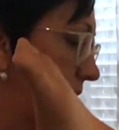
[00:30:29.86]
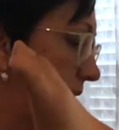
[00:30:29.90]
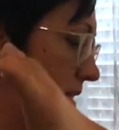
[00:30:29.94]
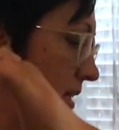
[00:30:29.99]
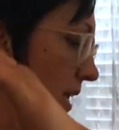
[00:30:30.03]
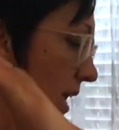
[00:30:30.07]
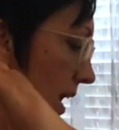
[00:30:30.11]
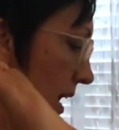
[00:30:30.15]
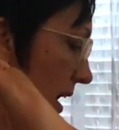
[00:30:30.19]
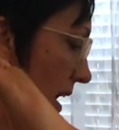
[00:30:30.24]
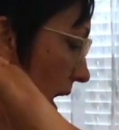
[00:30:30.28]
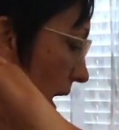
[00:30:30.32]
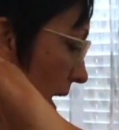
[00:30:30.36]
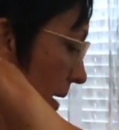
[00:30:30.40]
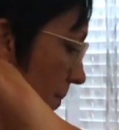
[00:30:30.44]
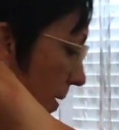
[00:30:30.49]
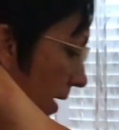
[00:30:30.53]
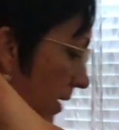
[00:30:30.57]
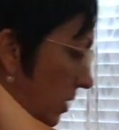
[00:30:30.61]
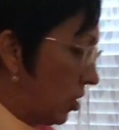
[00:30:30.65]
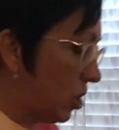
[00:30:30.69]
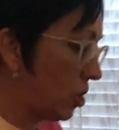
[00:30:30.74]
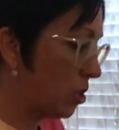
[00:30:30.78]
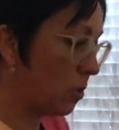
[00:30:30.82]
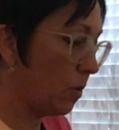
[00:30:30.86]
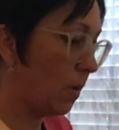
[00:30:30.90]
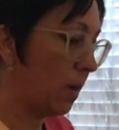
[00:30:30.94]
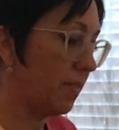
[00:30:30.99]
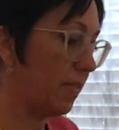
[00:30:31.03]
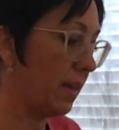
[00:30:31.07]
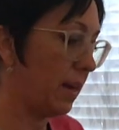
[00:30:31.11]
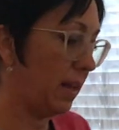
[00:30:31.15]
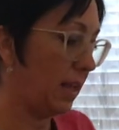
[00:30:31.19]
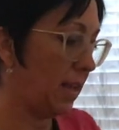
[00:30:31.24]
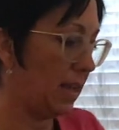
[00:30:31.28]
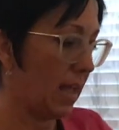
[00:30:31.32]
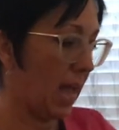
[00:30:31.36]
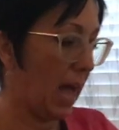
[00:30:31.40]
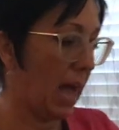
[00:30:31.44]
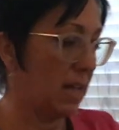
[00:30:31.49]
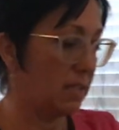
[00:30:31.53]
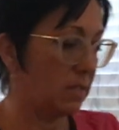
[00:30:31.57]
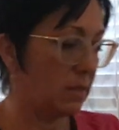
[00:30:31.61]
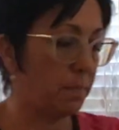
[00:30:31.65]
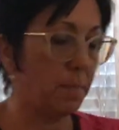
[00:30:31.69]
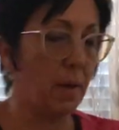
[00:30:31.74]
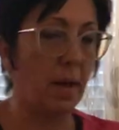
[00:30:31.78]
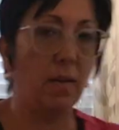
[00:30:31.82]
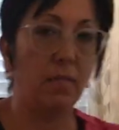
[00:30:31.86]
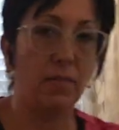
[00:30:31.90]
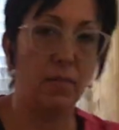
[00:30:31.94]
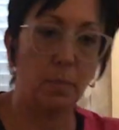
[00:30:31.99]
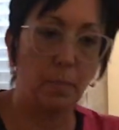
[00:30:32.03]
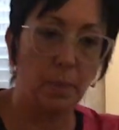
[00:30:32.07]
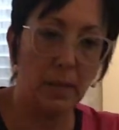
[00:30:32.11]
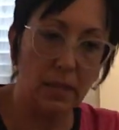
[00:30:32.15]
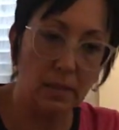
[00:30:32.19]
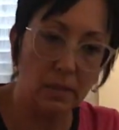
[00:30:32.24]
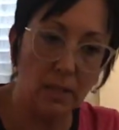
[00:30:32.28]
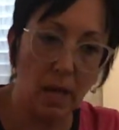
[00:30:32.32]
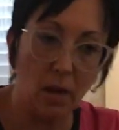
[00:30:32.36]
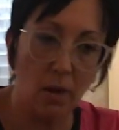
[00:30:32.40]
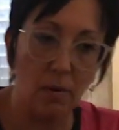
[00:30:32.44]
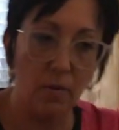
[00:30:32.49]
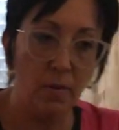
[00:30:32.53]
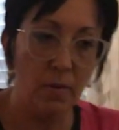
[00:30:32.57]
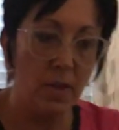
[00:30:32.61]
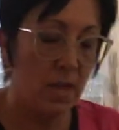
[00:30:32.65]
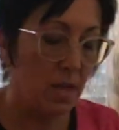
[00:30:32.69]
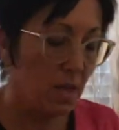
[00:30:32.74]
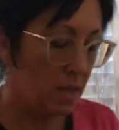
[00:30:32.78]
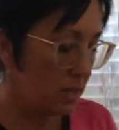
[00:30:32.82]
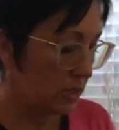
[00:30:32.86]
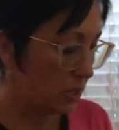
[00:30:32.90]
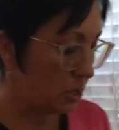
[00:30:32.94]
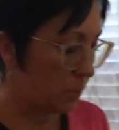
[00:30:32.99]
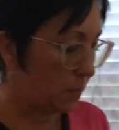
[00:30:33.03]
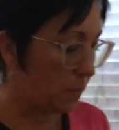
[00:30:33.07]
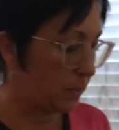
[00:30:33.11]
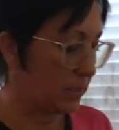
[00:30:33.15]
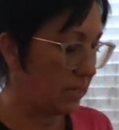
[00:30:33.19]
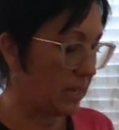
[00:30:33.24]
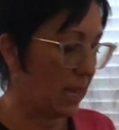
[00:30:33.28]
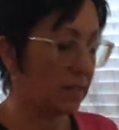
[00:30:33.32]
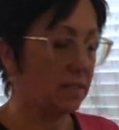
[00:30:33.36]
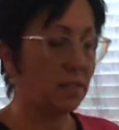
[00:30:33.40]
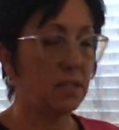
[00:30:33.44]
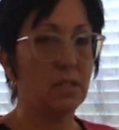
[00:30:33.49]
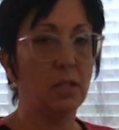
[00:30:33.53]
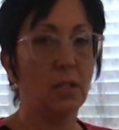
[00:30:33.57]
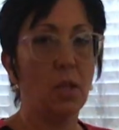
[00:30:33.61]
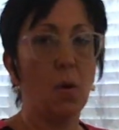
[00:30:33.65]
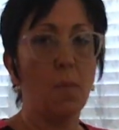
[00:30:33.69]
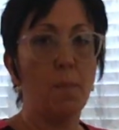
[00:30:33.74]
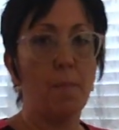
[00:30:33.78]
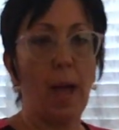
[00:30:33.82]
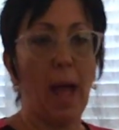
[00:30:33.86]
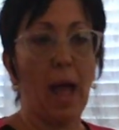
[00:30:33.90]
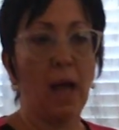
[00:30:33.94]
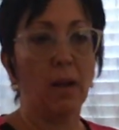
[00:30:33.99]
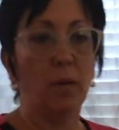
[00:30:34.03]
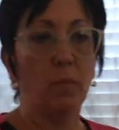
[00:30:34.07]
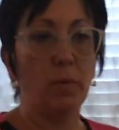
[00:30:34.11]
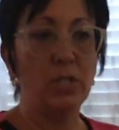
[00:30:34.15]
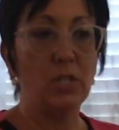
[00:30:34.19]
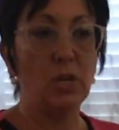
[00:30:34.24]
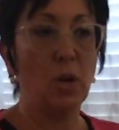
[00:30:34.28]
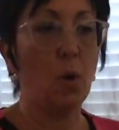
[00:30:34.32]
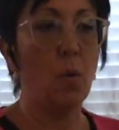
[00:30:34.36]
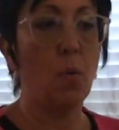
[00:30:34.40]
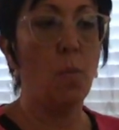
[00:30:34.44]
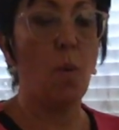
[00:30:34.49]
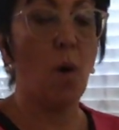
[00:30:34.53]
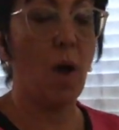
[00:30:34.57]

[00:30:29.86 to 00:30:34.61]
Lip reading: see, I made sure that he has a pelvic pillow to protect his low back. We don't